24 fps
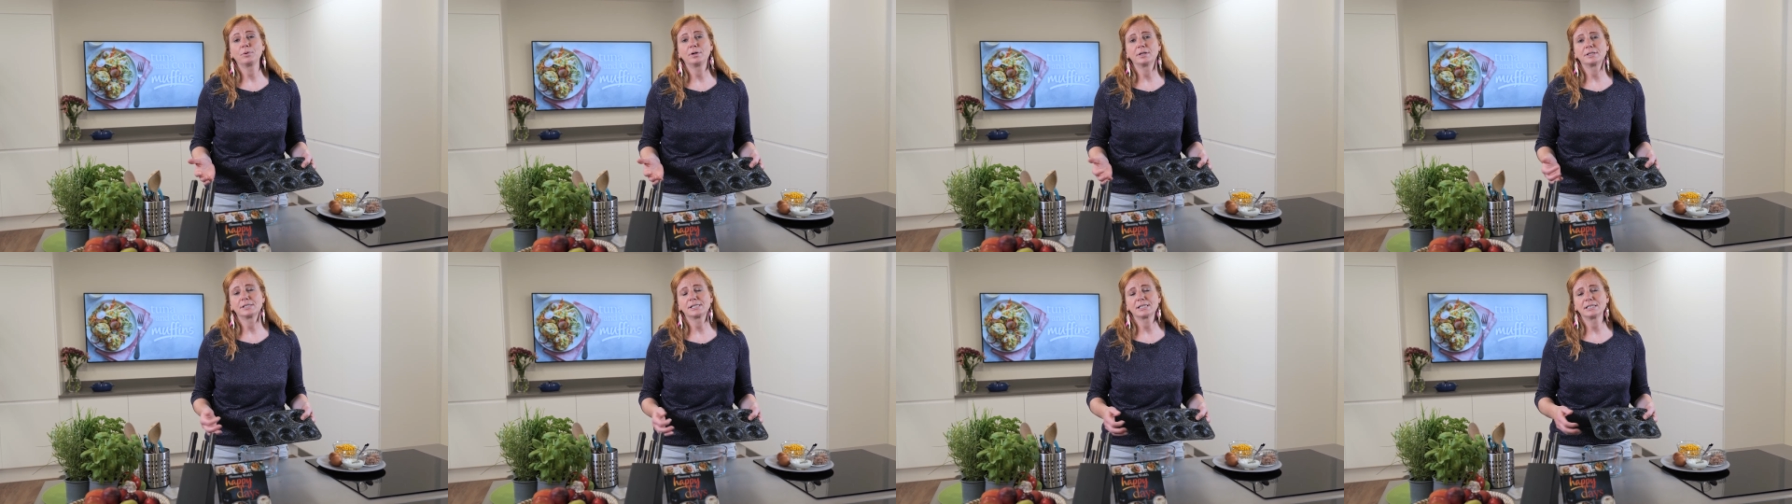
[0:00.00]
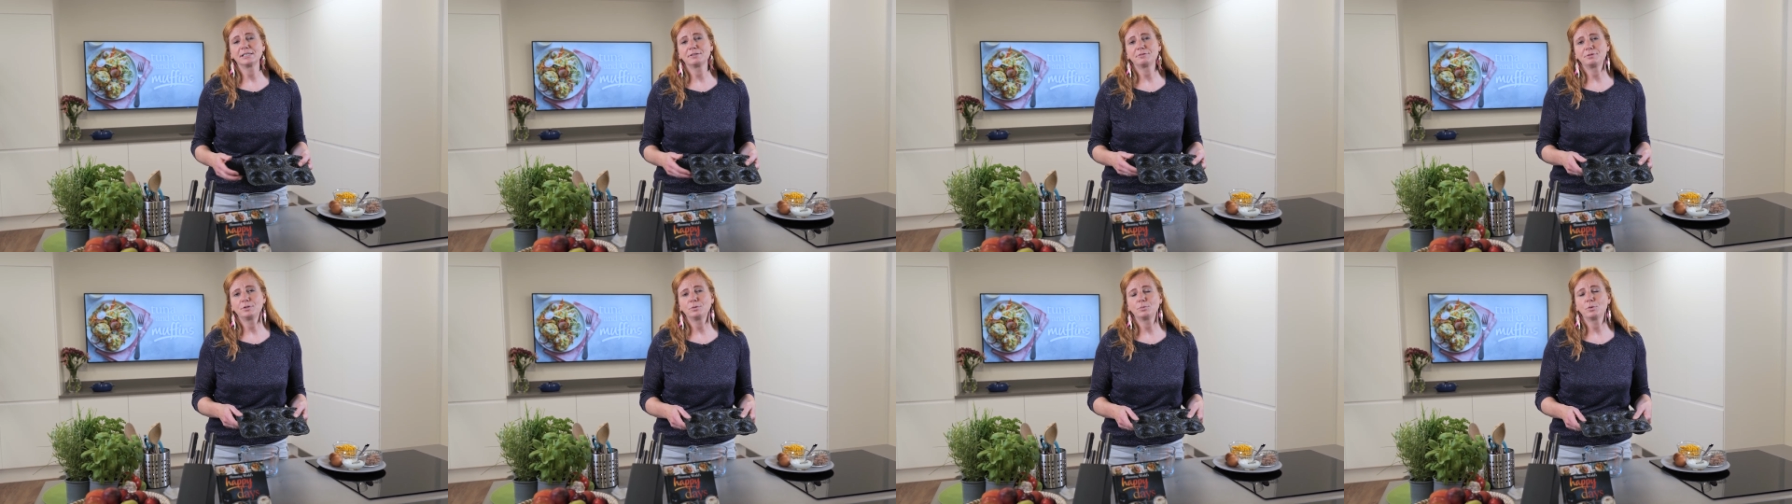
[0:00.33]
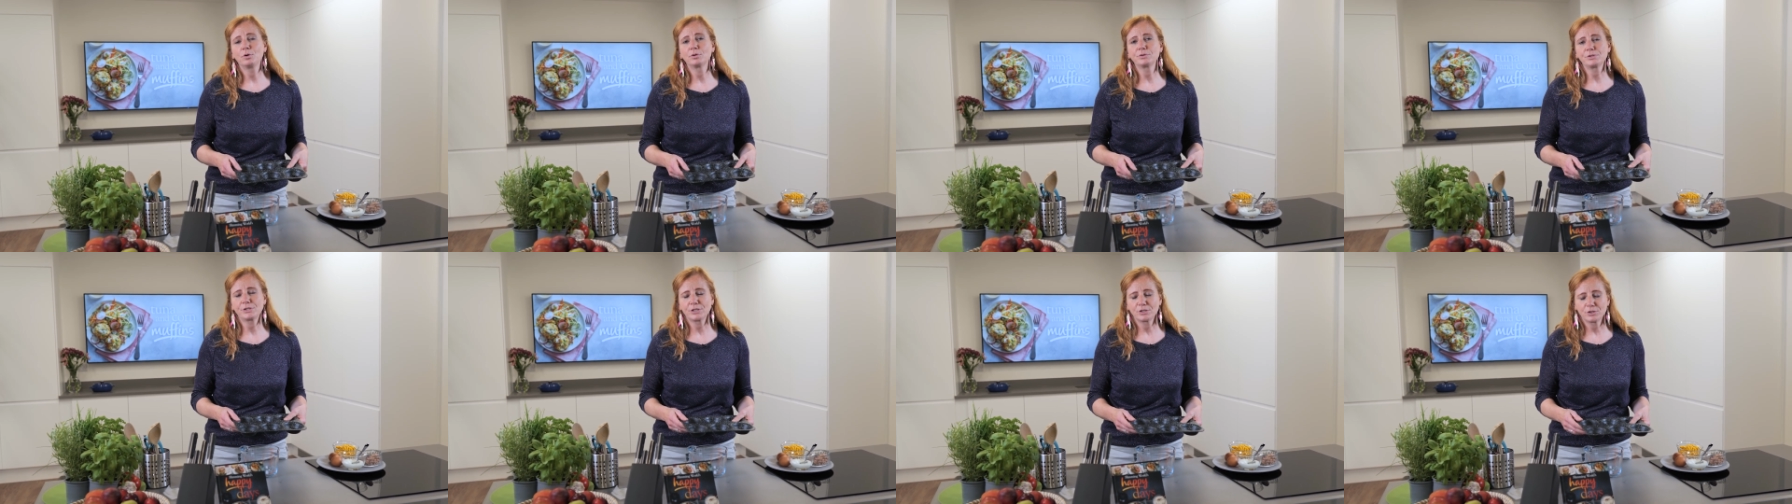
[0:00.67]
ones and if you
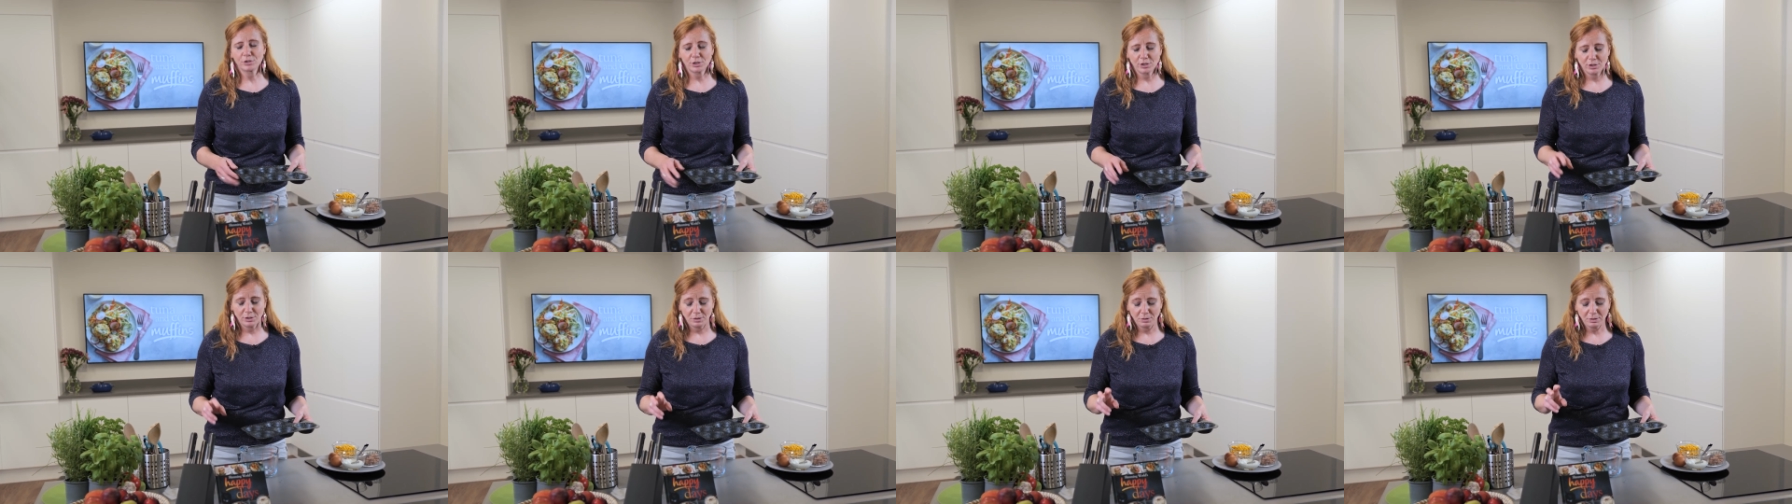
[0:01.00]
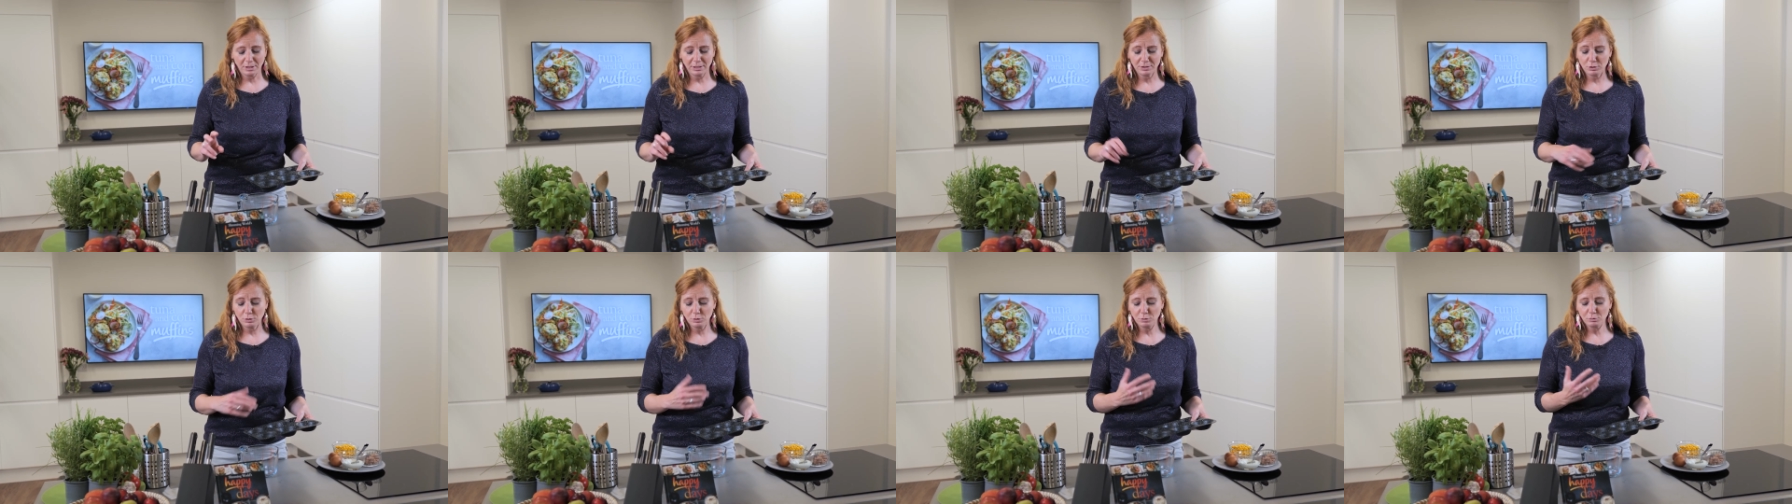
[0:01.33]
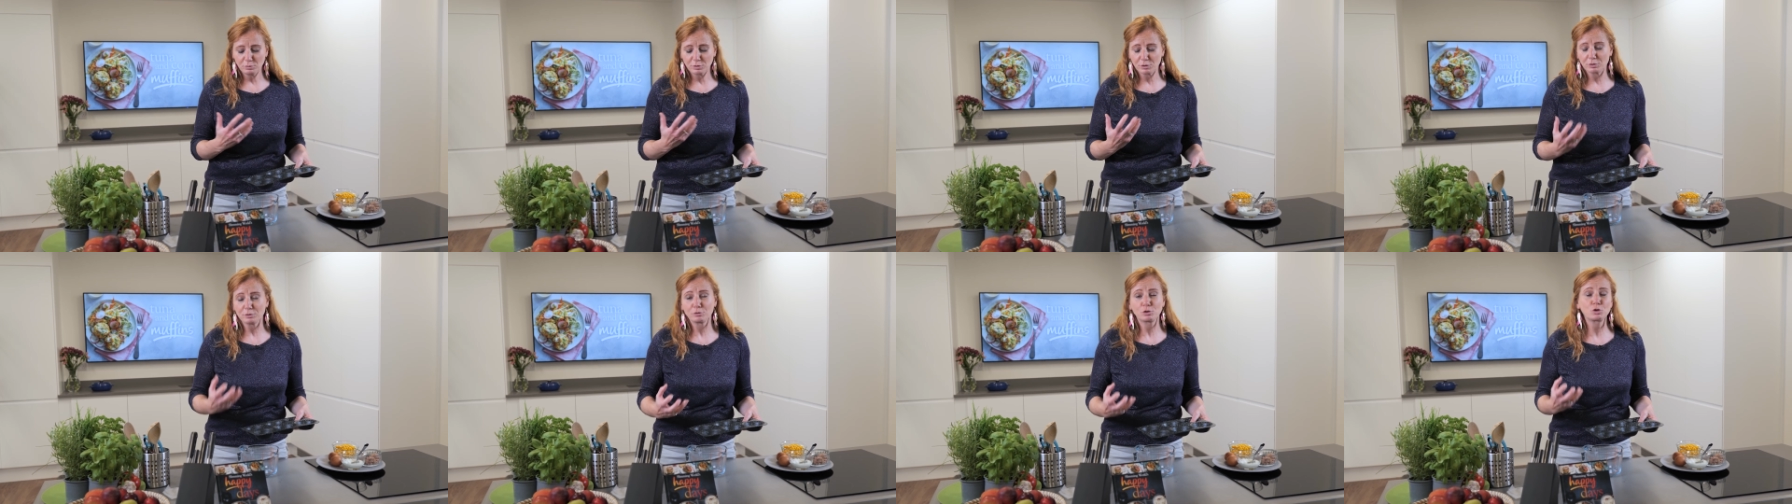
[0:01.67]
wanted to and
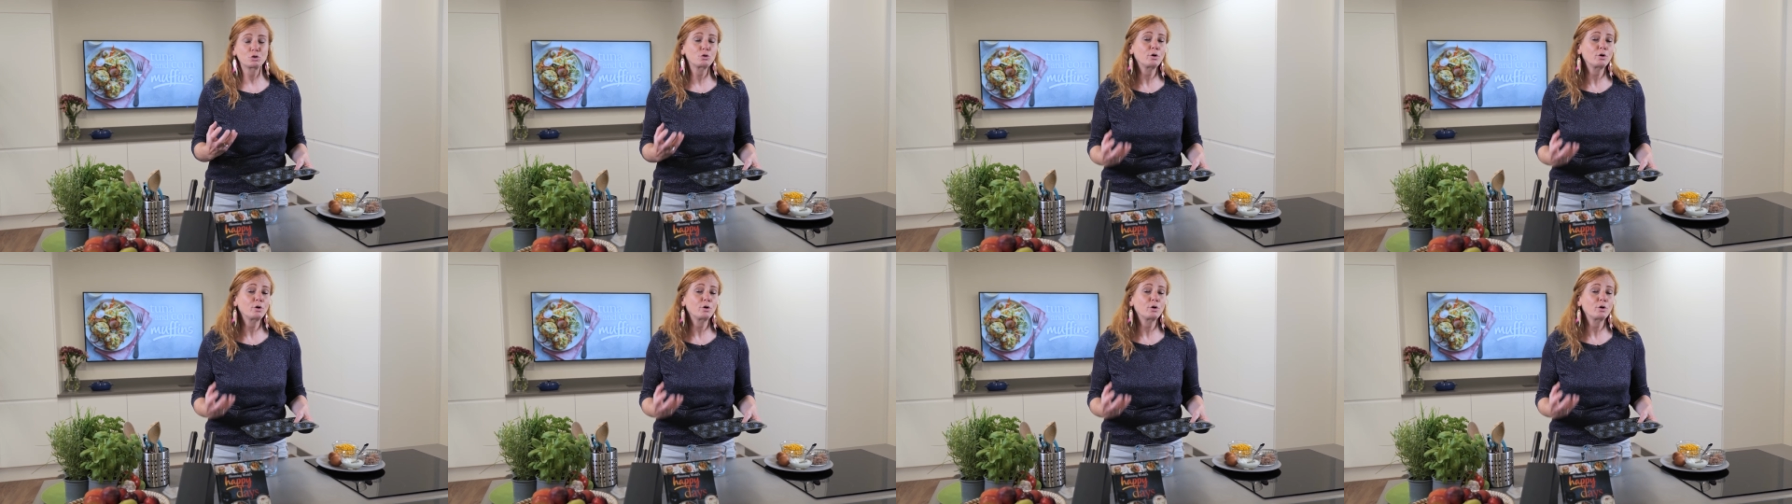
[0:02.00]
you sort of